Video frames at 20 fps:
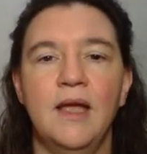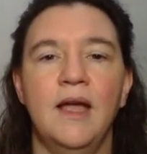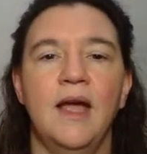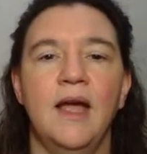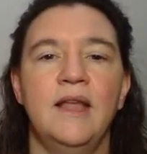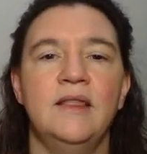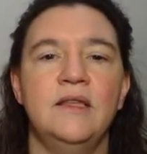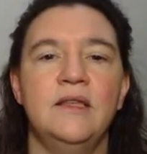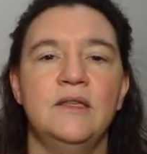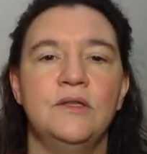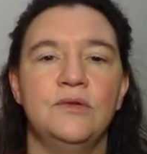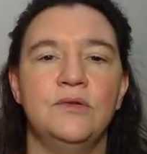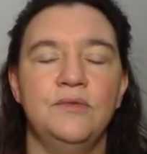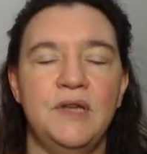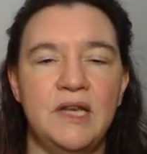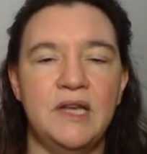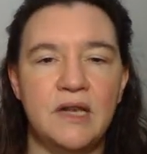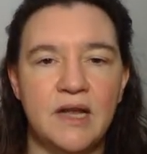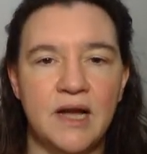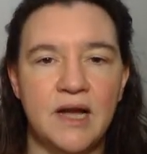And these
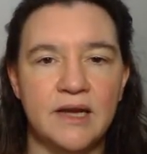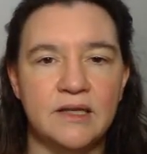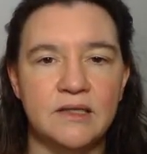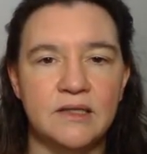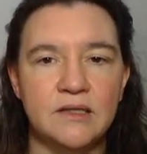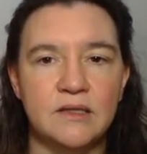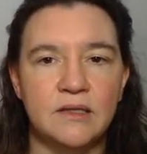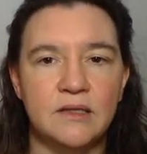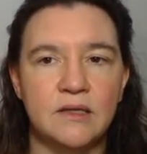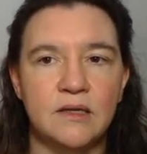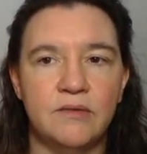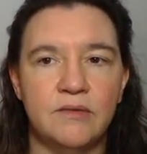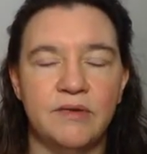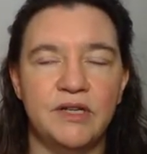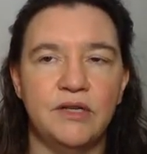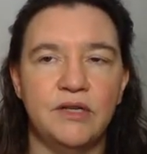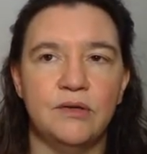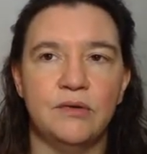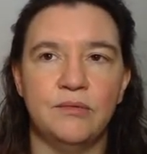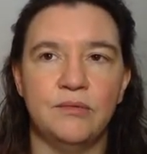green lines, when
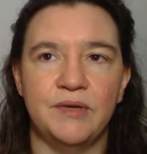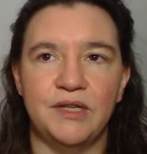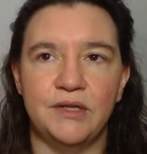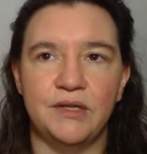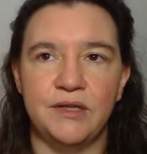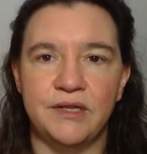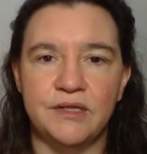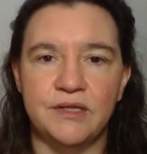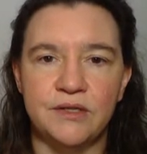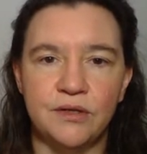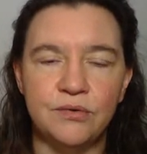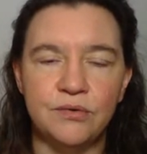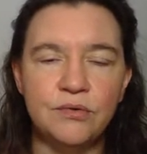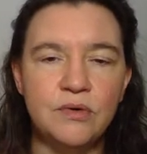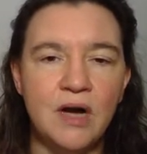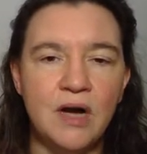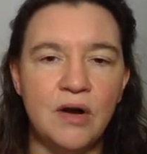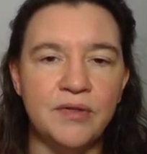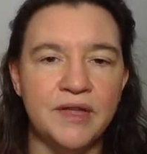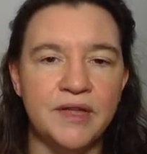you when you think
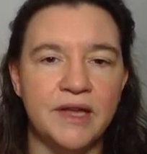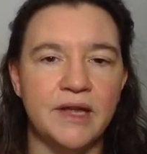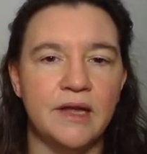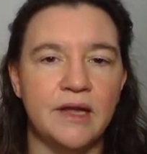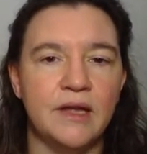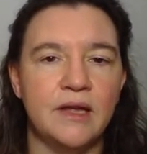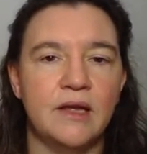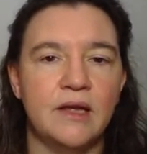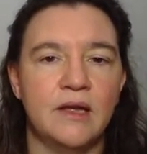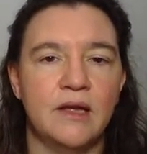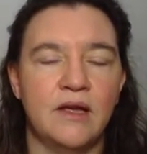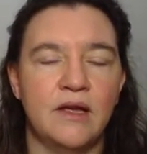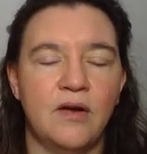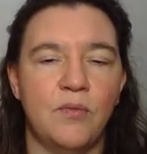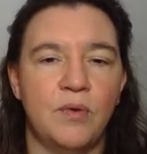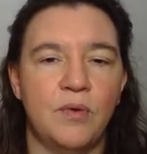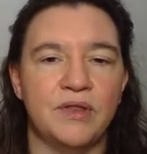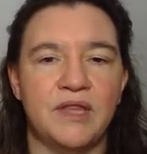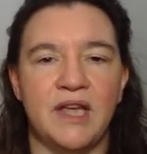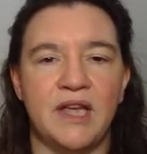through how they
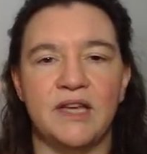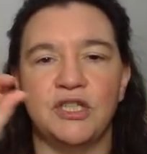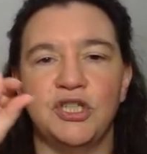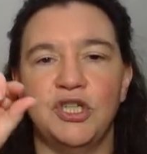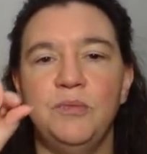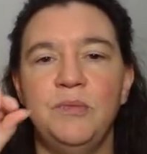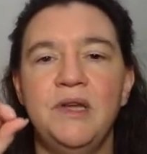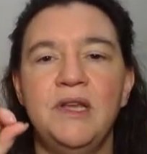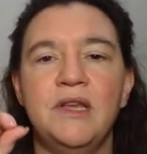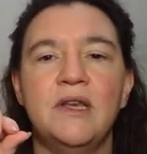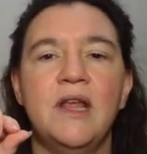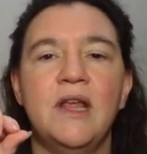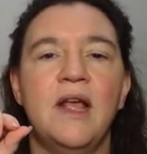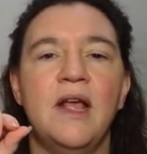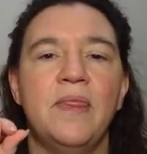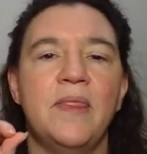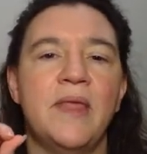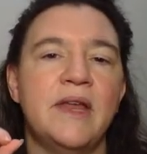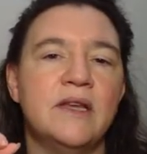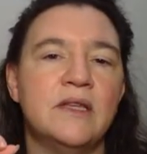what they actually mean,
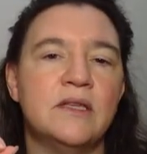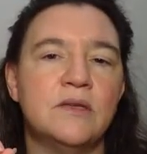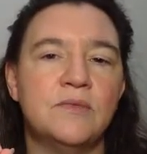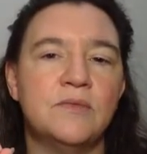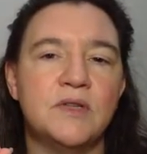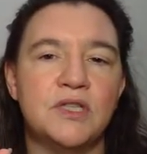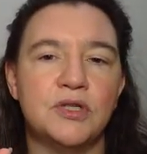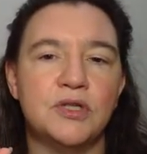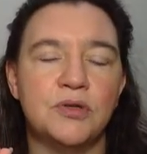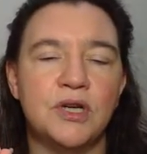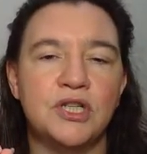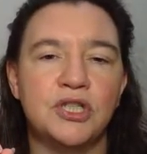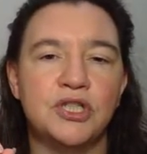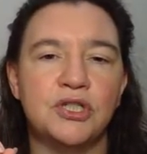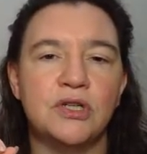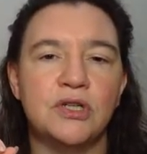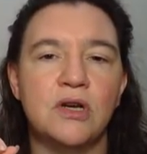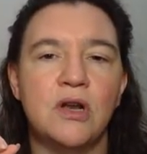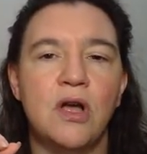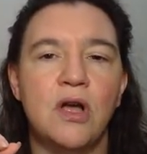that is a
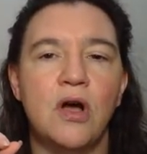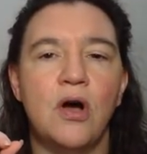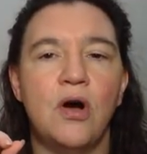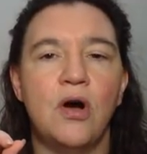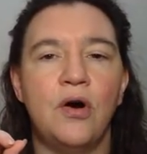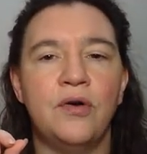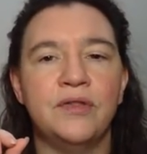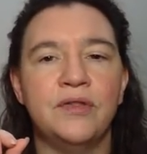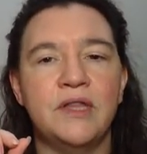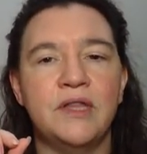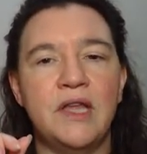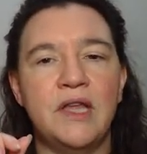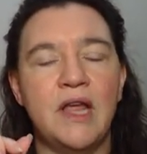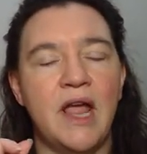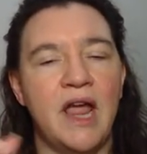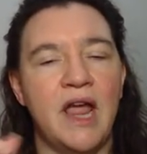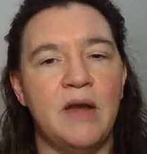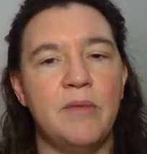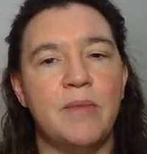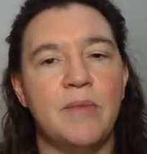restriction on the
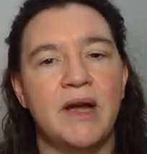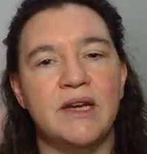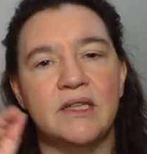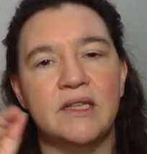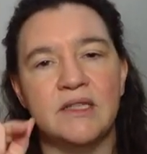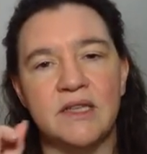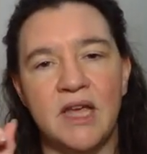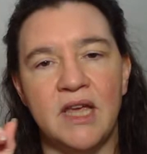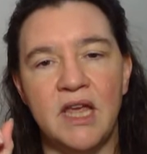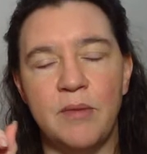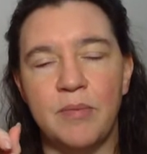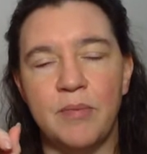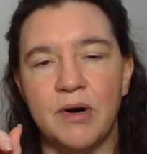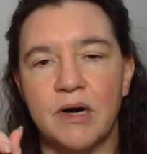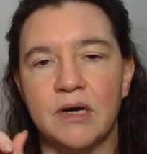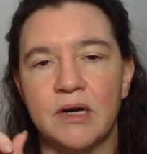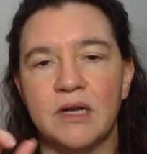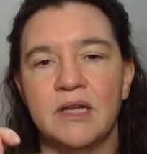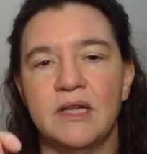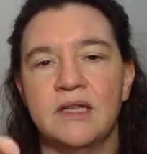n minus k
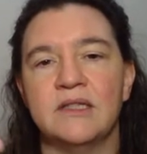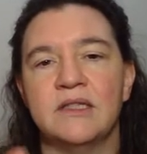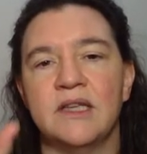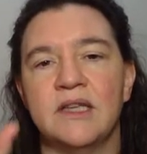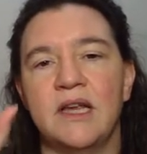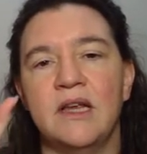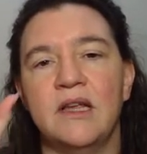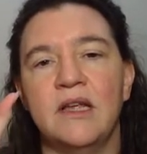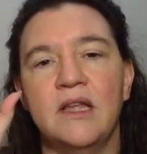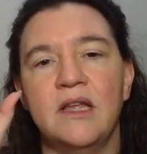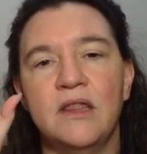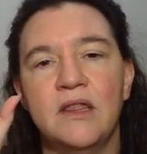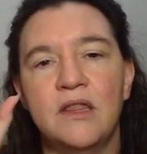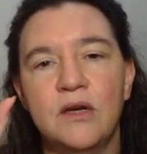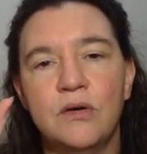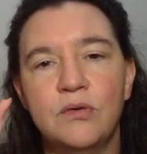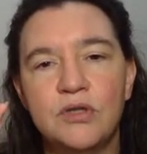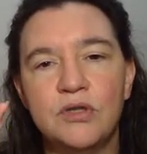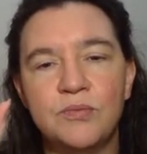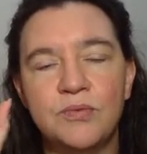part, saying in
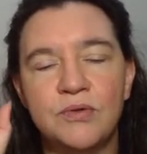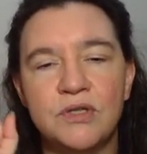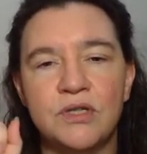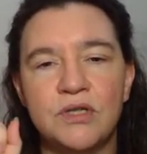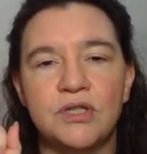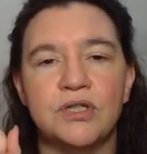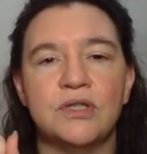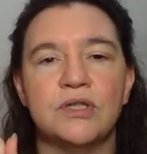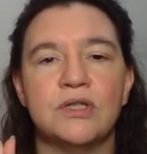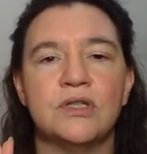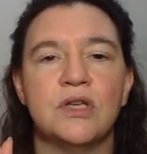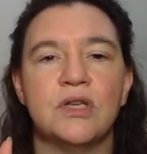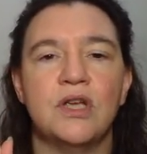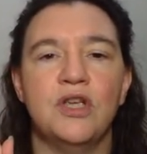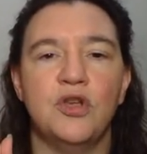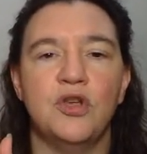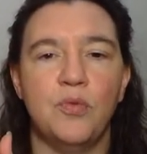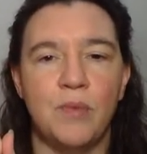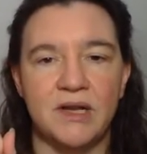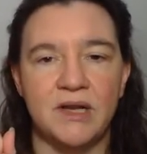those positions
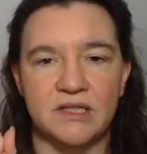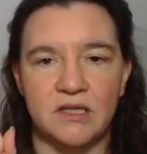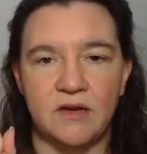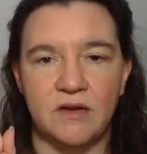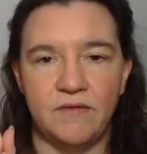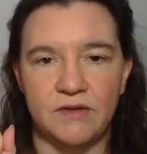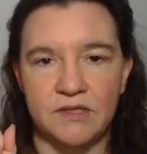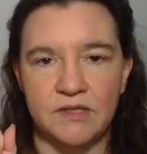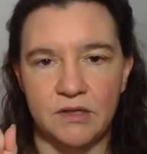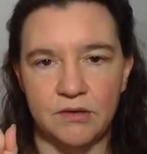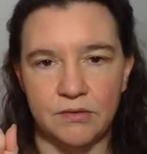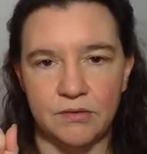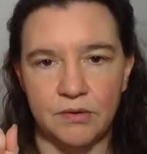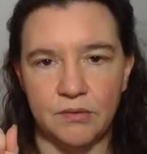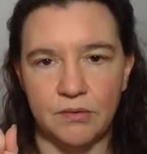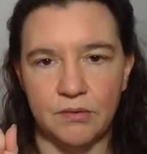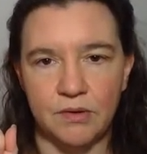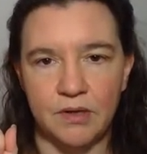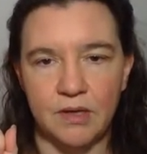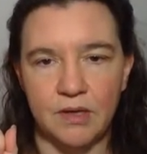you must have a zero.
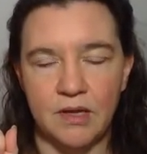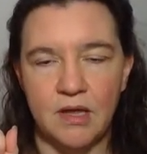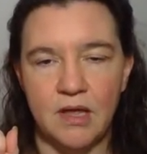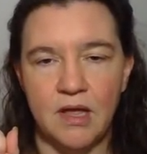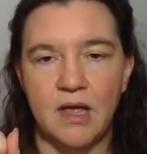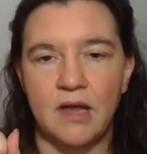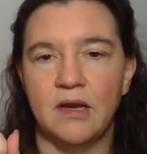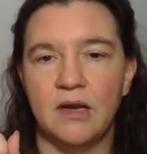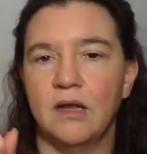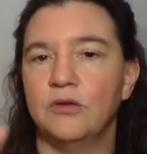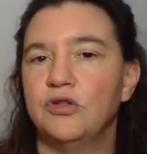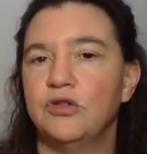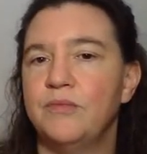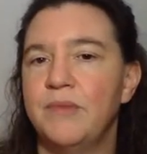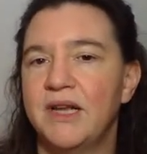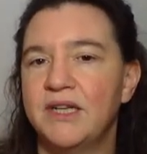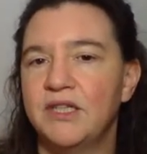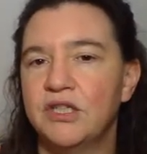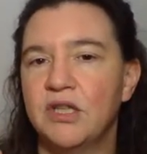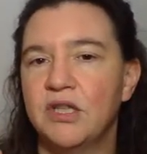Now to
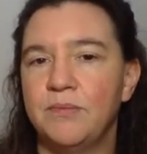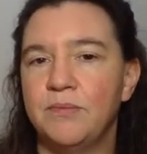match the